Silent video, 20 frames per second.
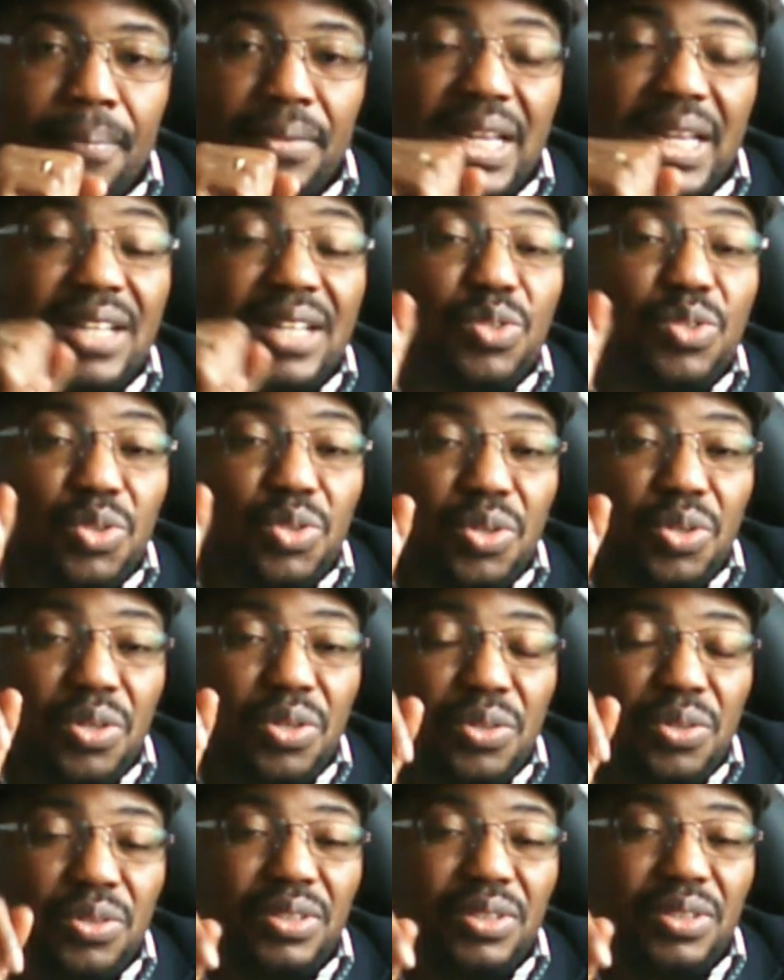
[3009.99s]
That to show
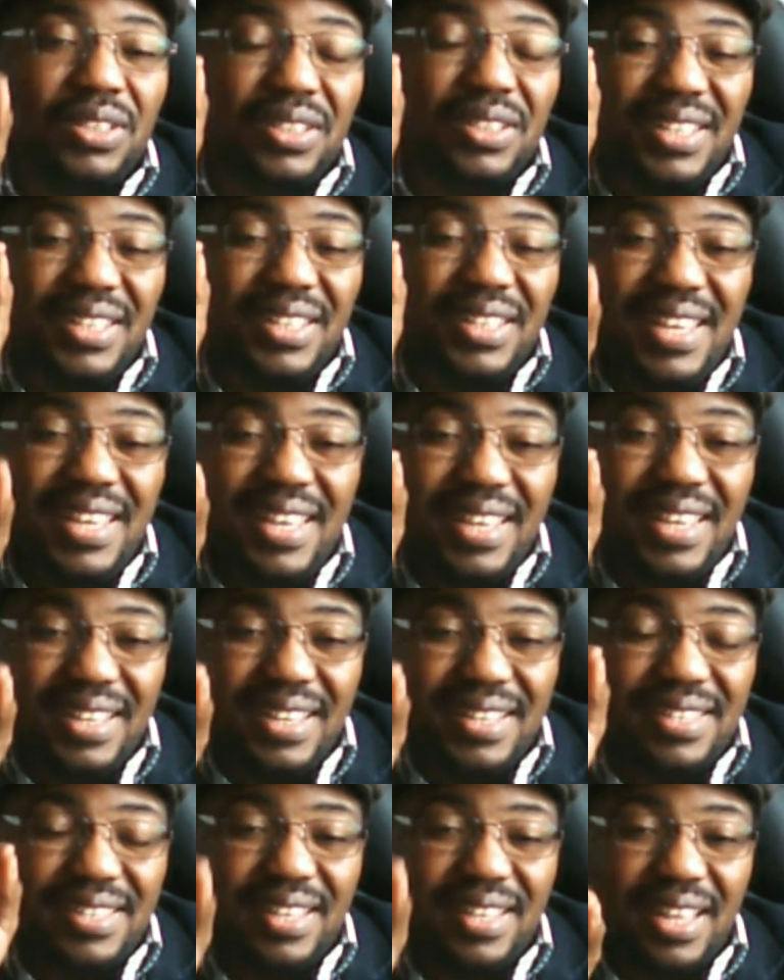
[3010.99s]
you he
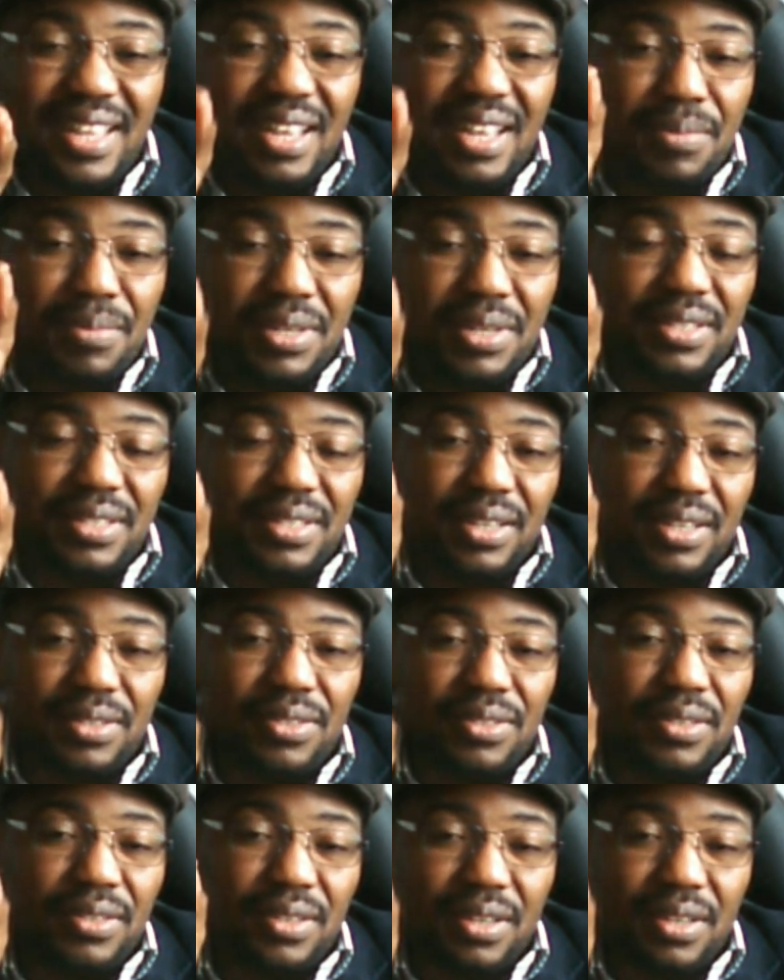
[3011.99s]
is there, Mr.
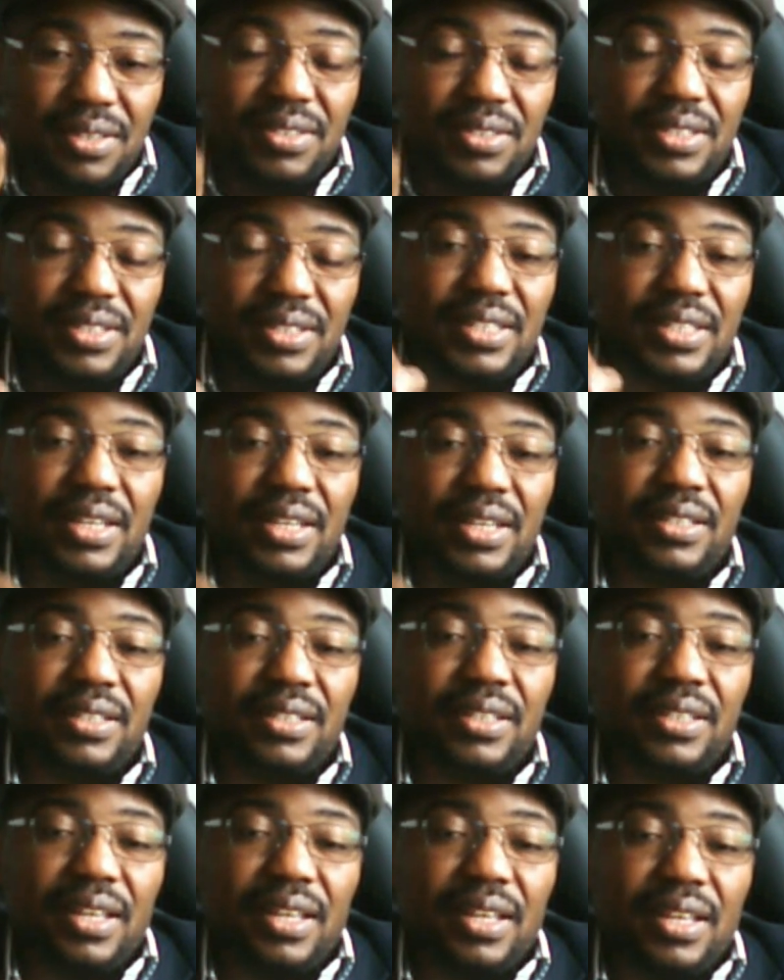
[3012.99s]
Goodluck Jonathan.
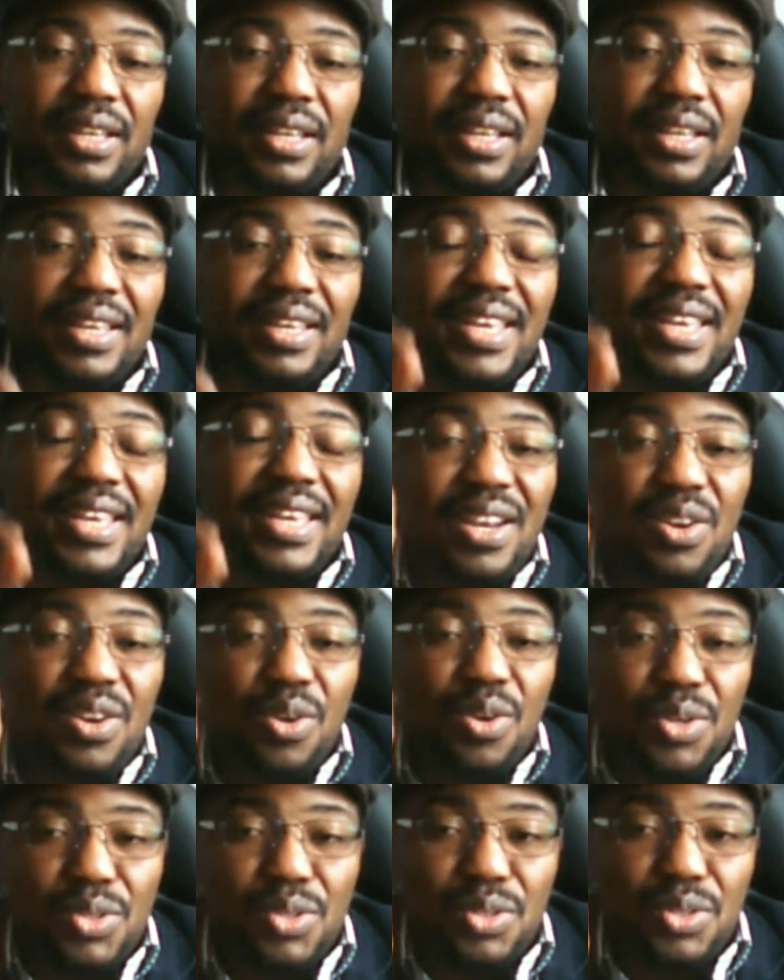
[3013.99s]
He
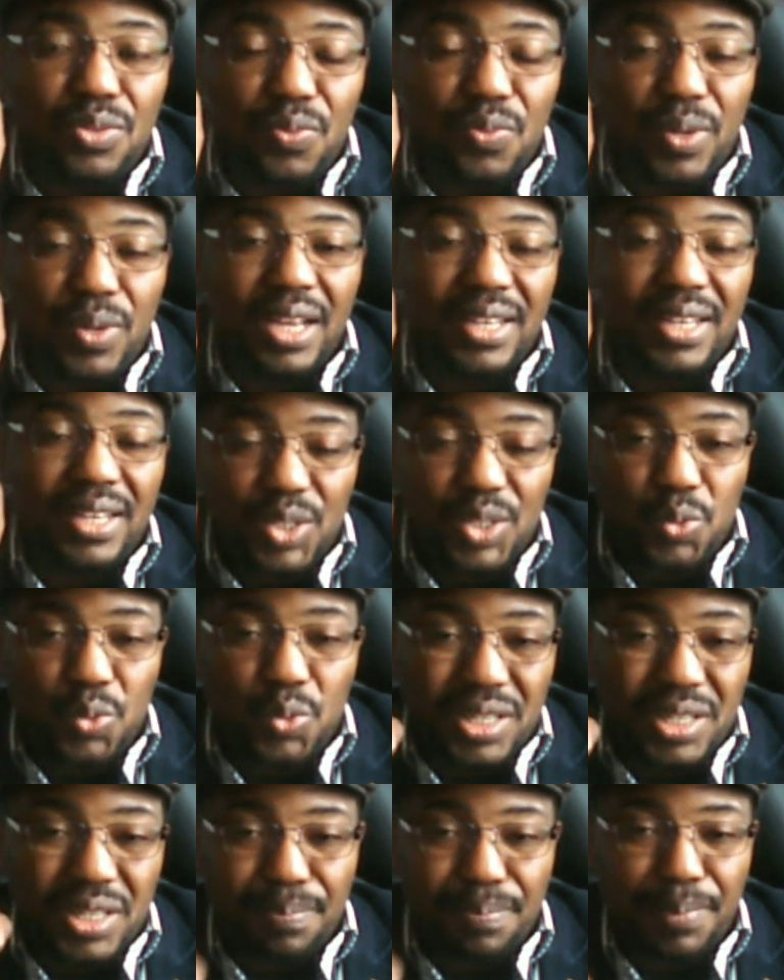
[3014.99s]
knows where the
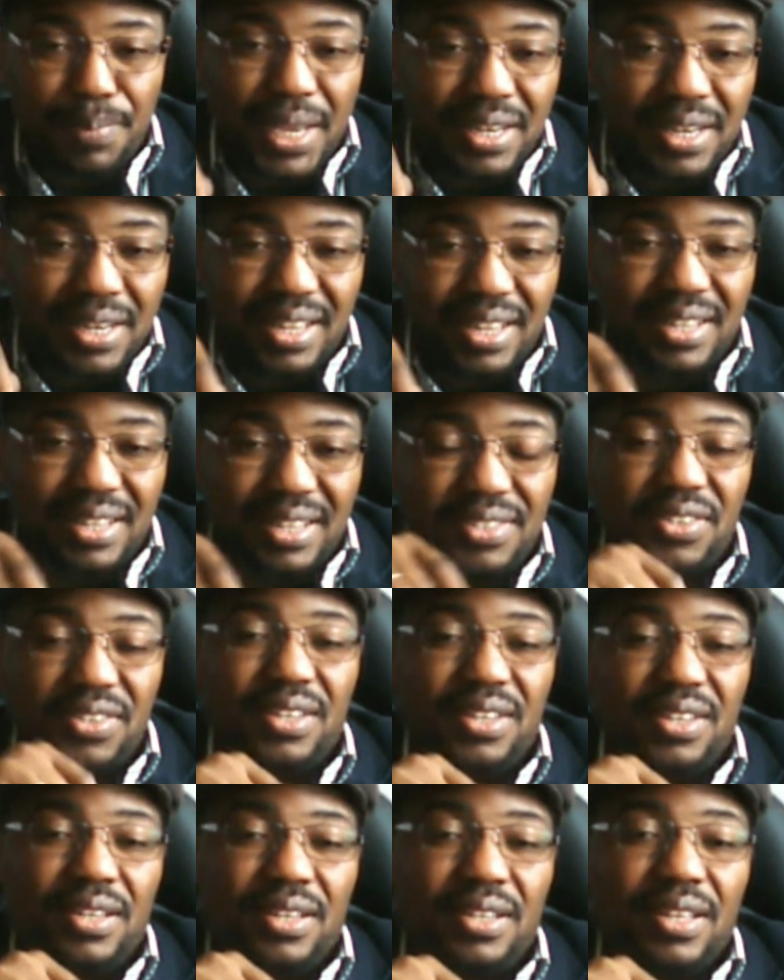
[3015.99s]
shoe is pinning
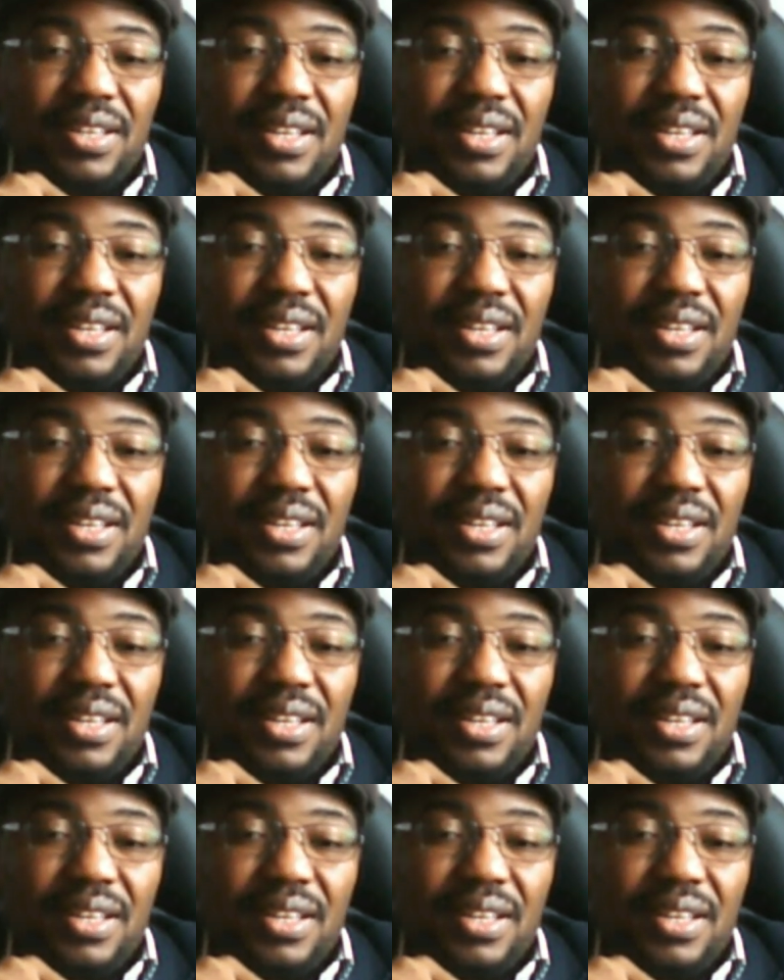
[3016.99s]
Nigeria.